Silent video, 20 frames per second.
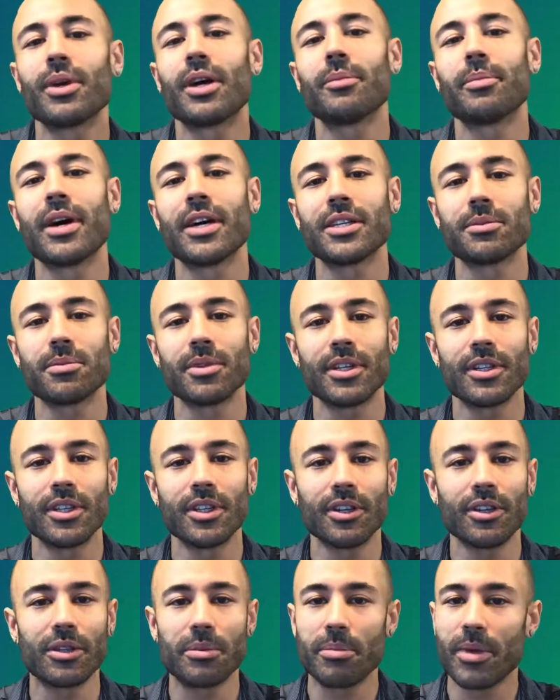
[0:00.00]
possibly,
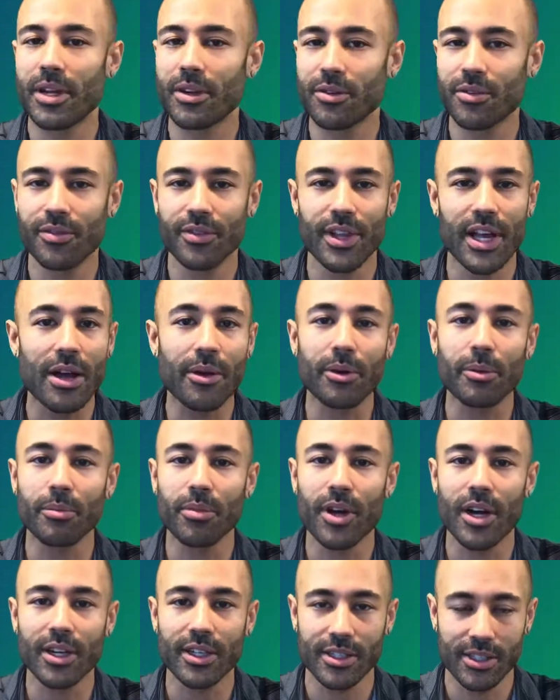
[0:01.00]
the medical flower and
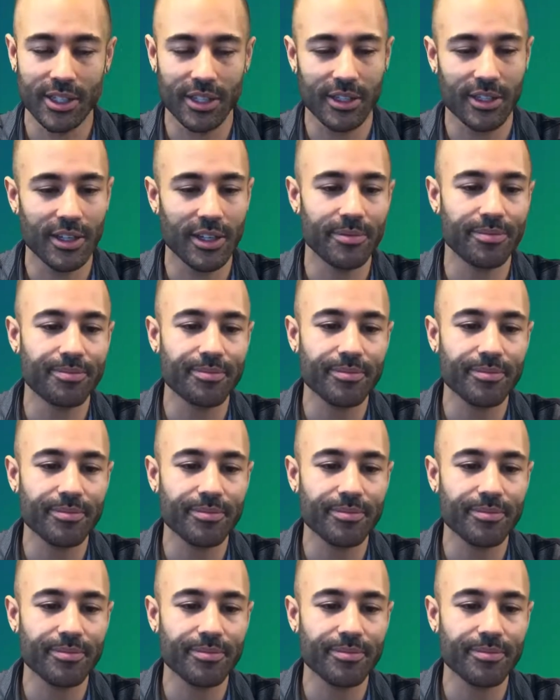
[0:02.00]
products like that.